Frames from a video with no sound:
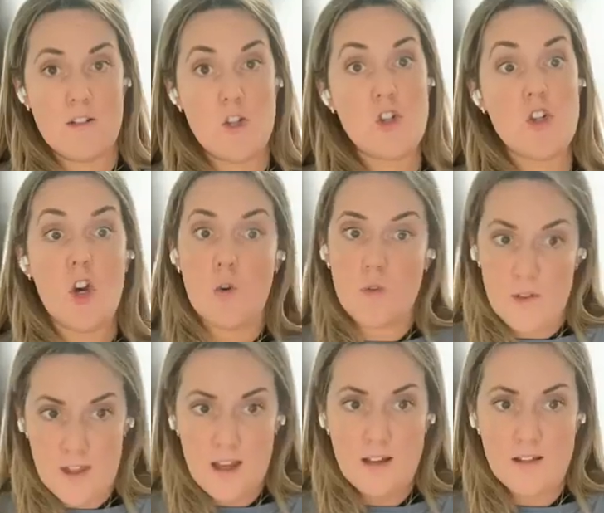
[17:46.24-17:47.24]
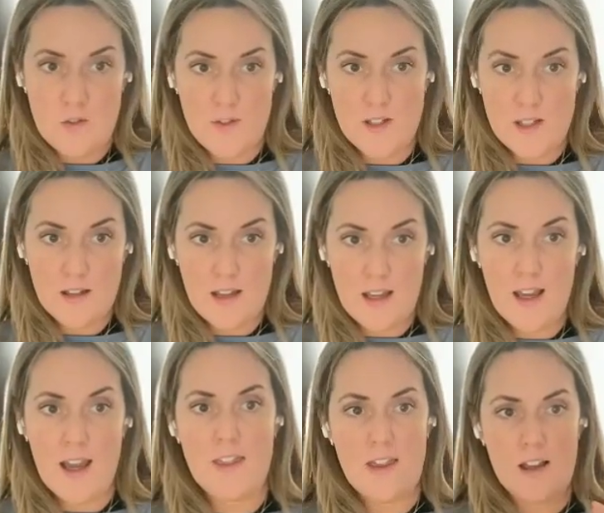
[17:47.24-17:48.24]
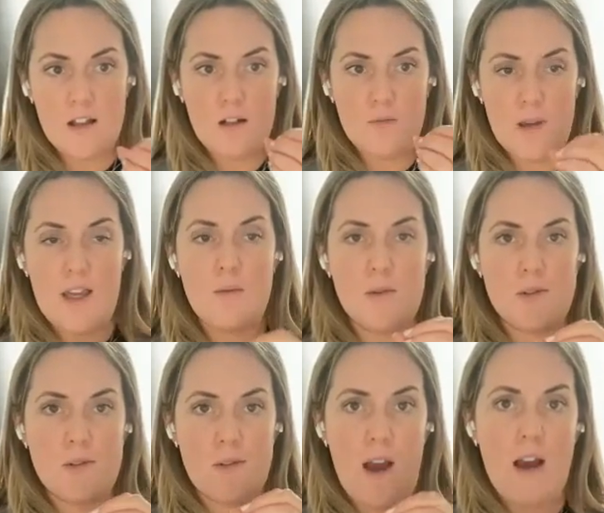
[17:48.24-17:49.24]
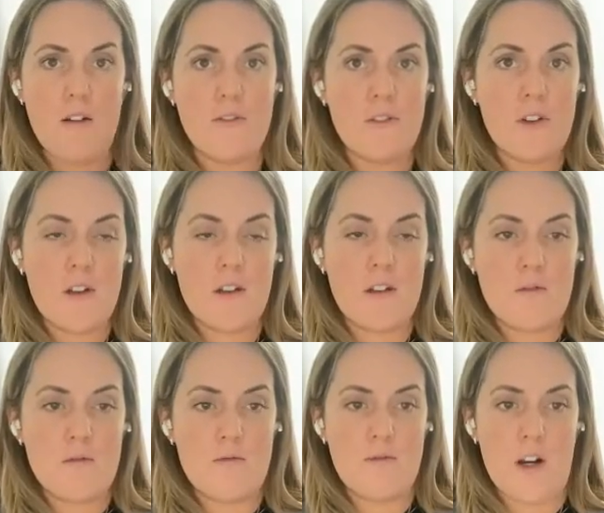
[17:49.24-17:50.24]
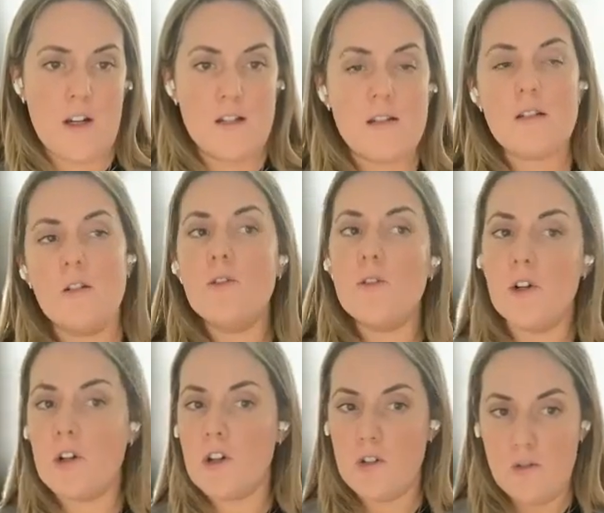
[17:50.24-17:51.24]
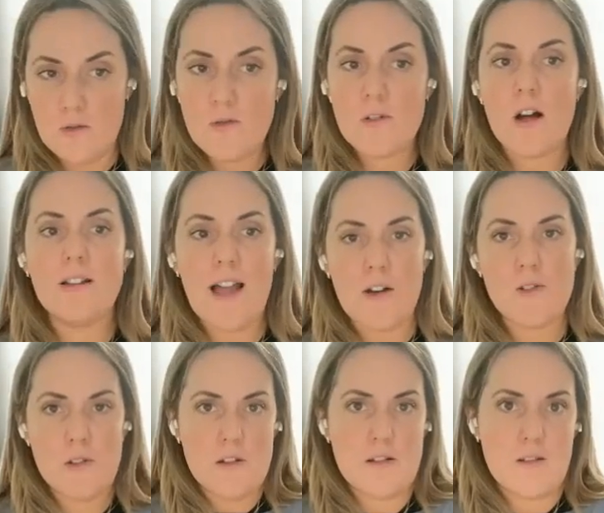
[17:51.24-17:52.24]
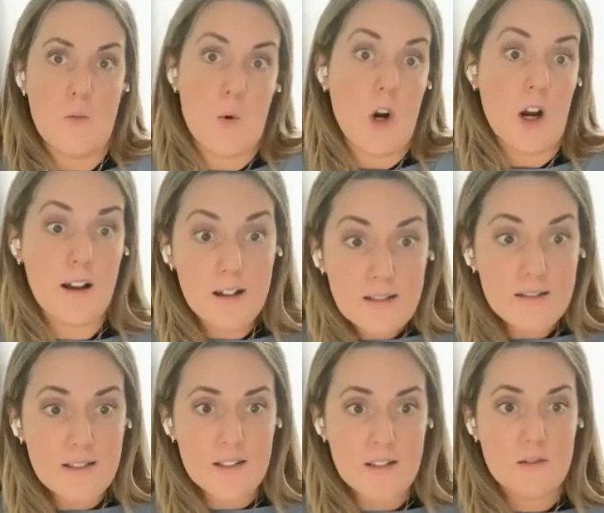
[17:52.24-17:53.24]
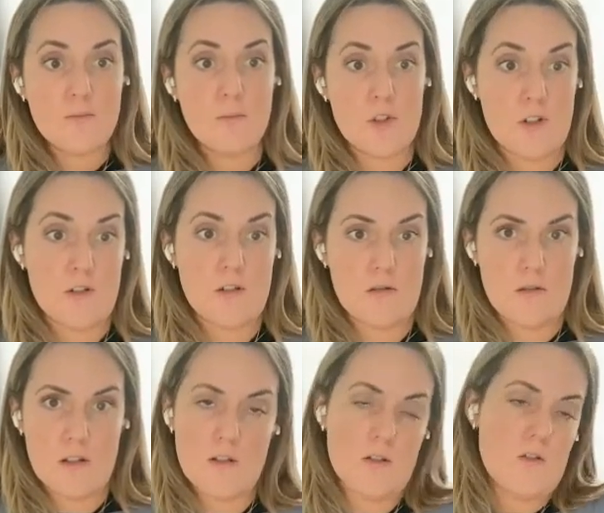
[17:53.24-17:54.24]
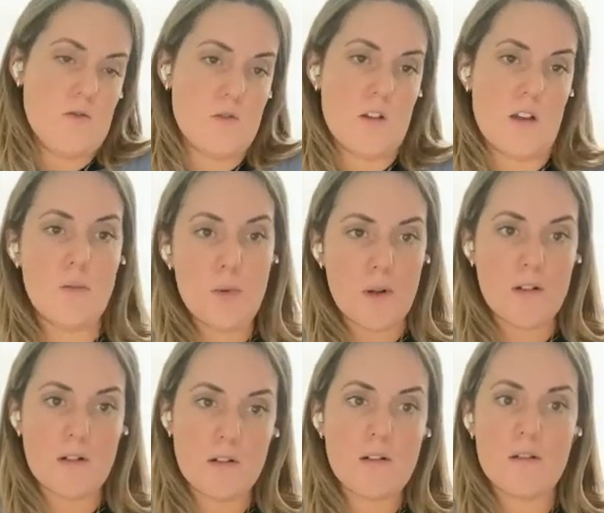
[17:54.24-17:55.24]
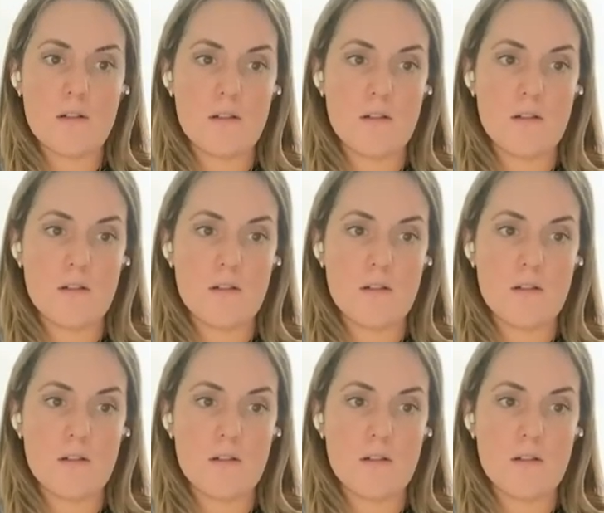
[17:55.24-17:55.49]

show things physically. I think being able to have very skillful cues allows you to still work, which is hugely important.